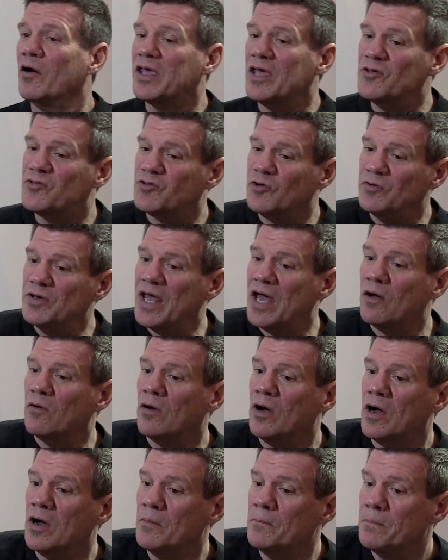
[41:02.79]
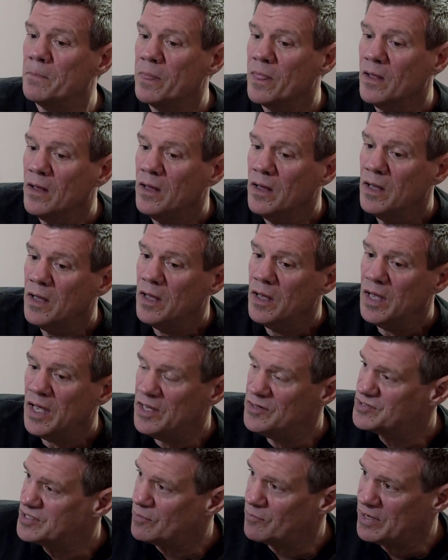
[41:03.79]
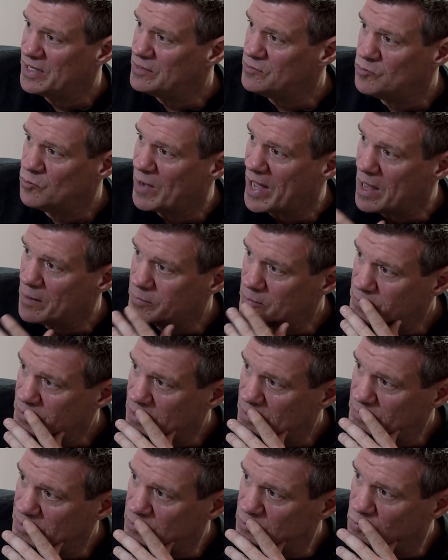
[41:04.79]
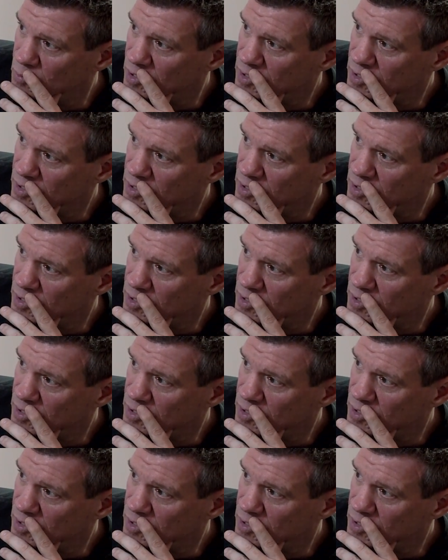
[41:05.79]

Okay, so now. Is there any new album coming? Are you